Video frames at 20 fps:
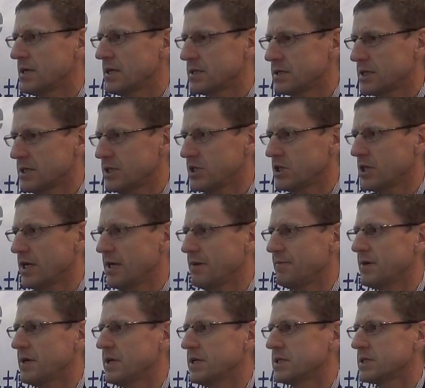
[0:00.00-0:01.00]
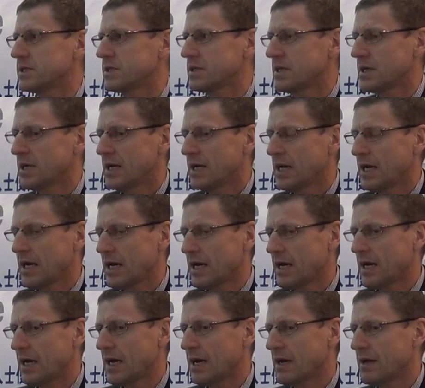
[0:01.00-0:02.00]
the Toshibas,
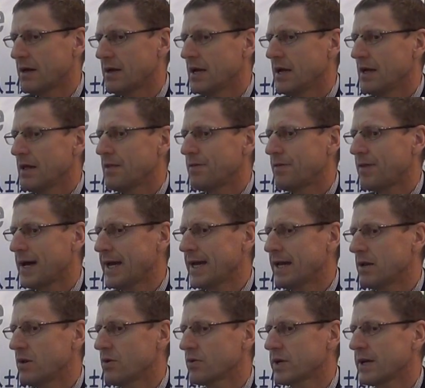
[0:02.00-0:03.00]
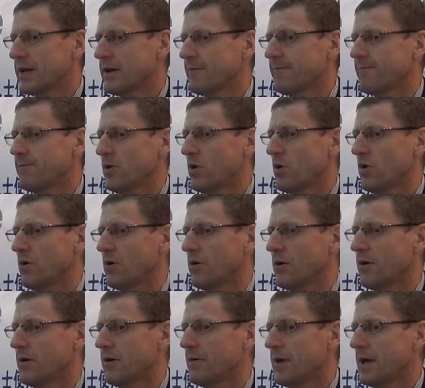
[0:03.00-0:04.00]
they are looking
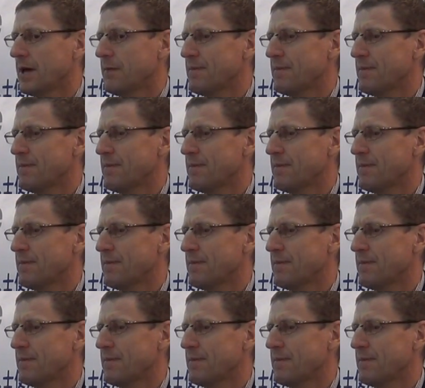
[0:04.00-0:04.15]
for